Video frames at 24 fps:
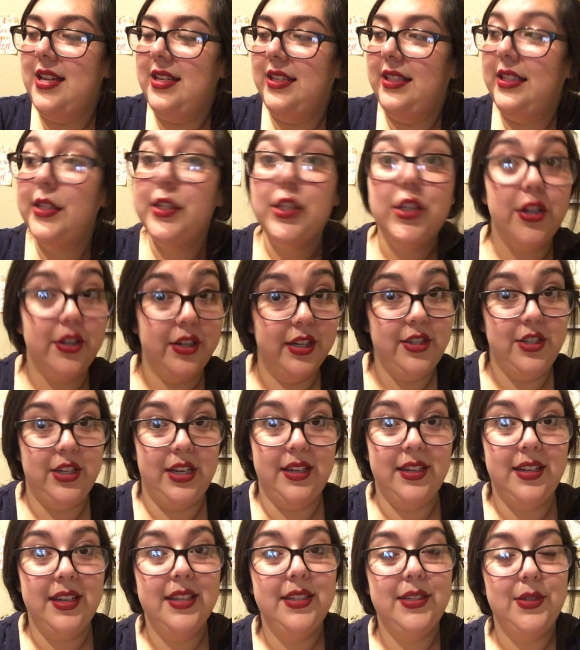
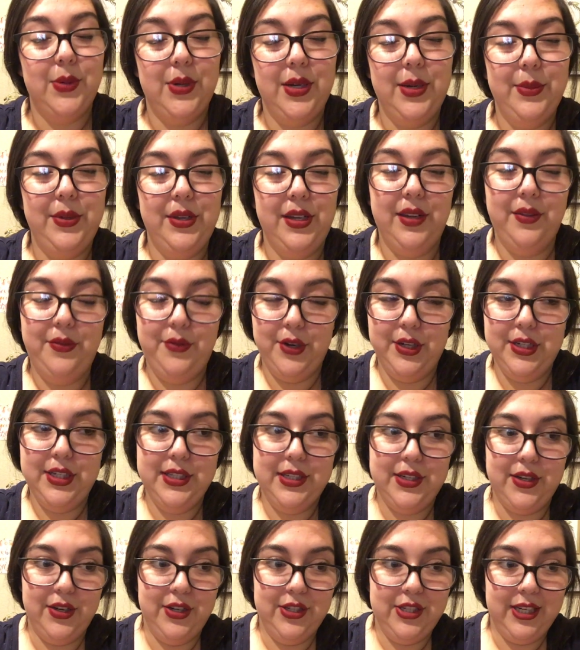discouraging is the word I'm looking for,
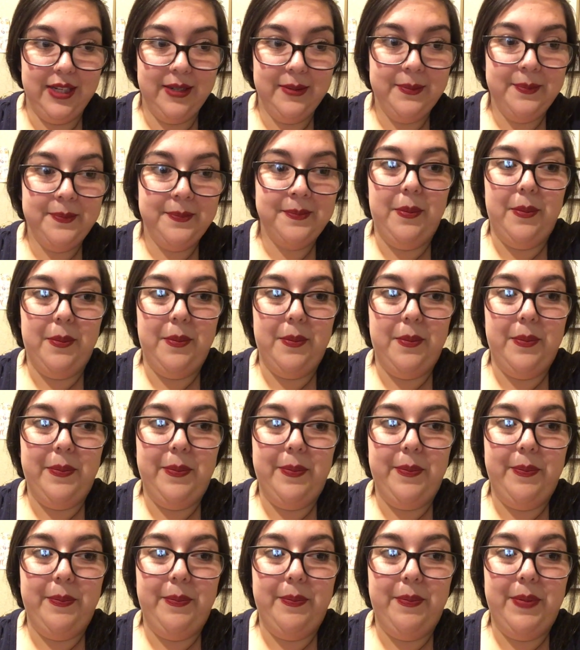discouraging.
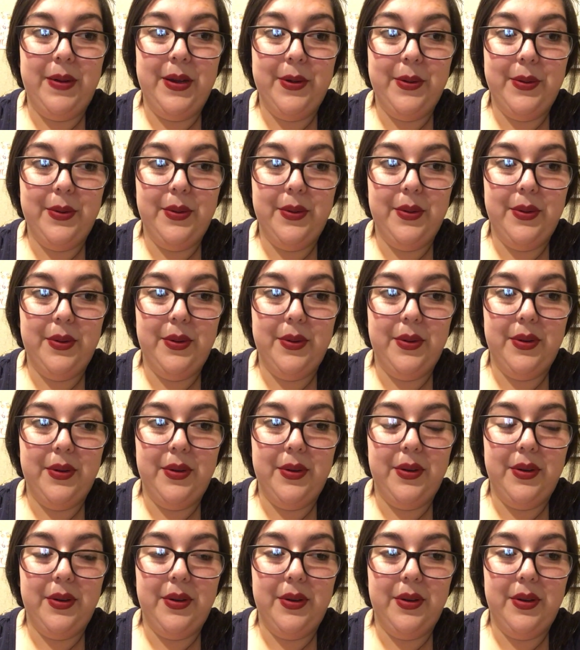But
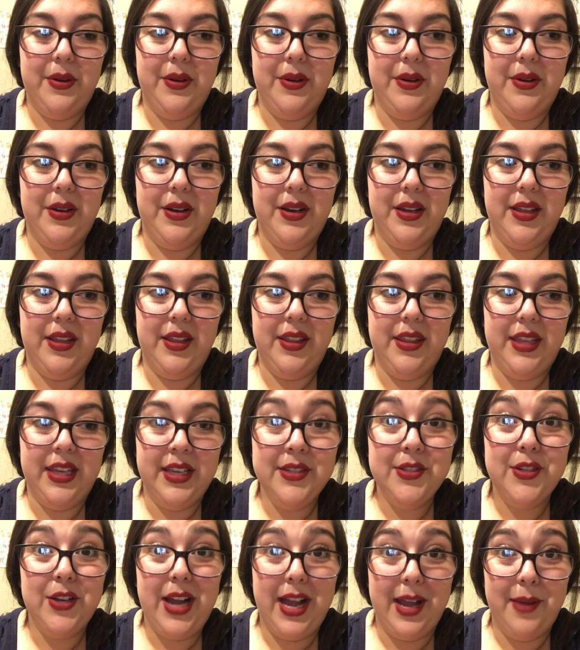
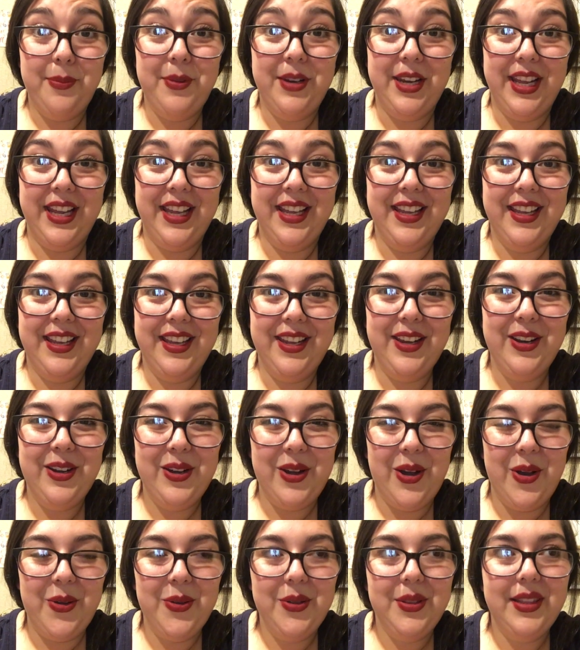things are happening, you
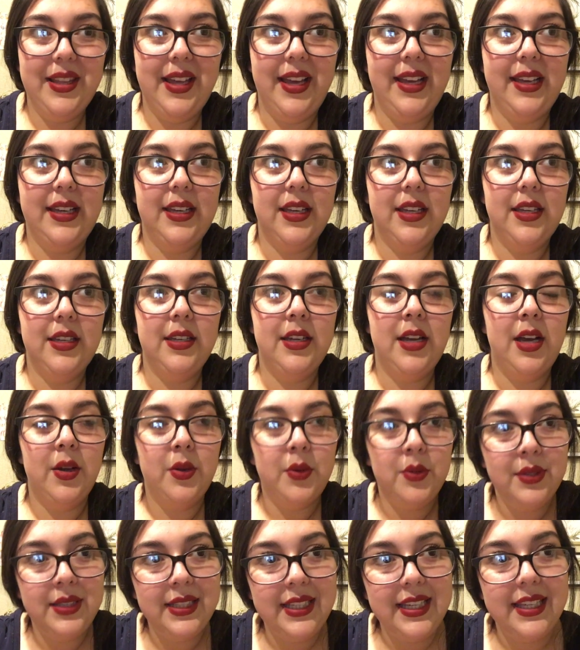know, like not
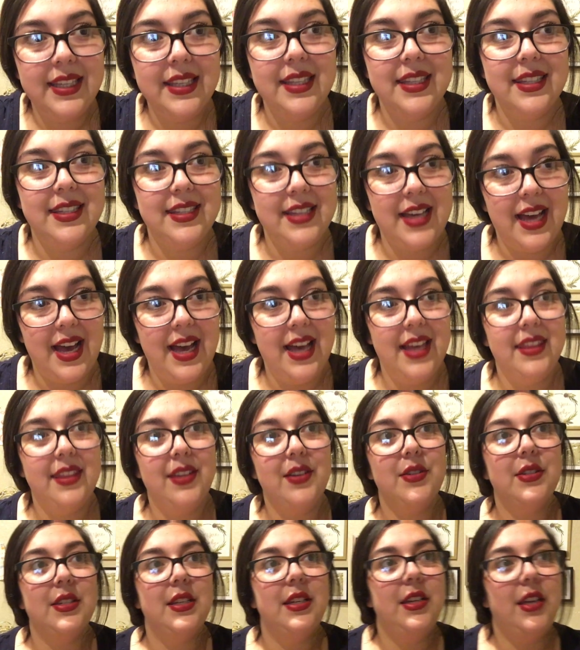only that,
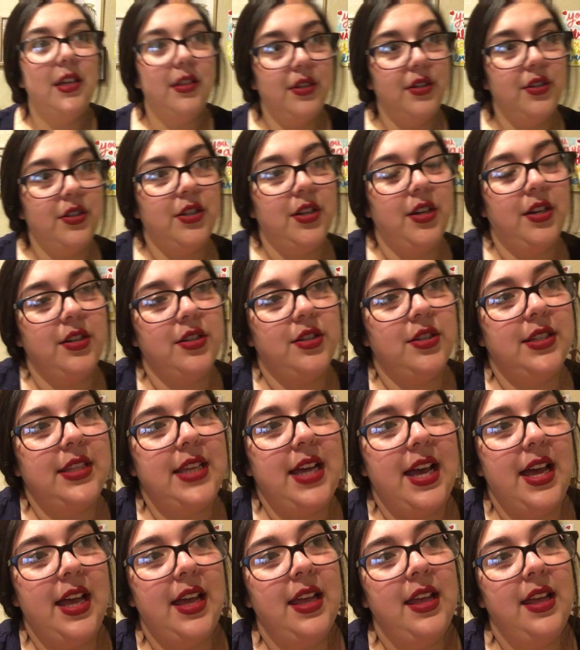there's another church
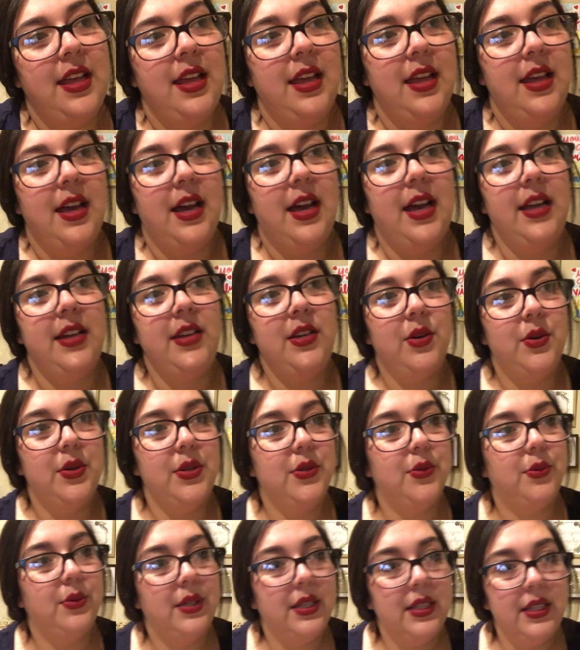that I know
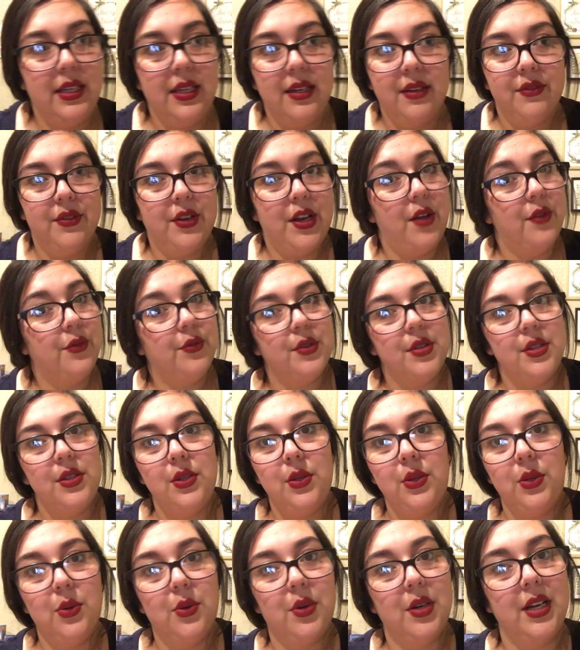is really involved with
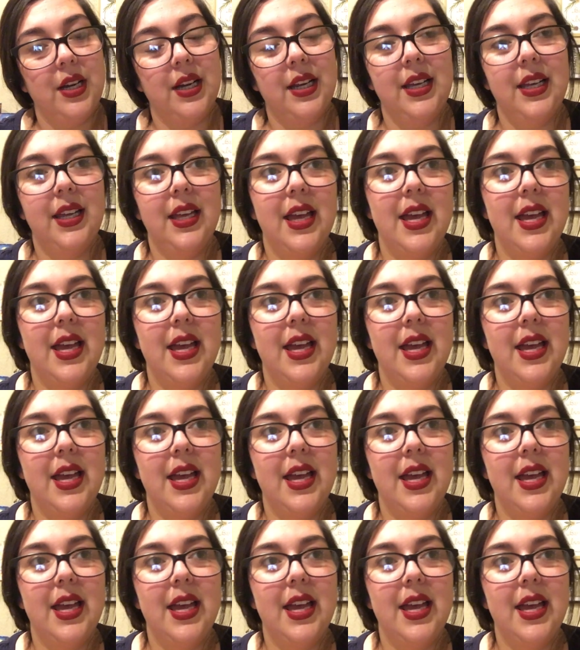New York.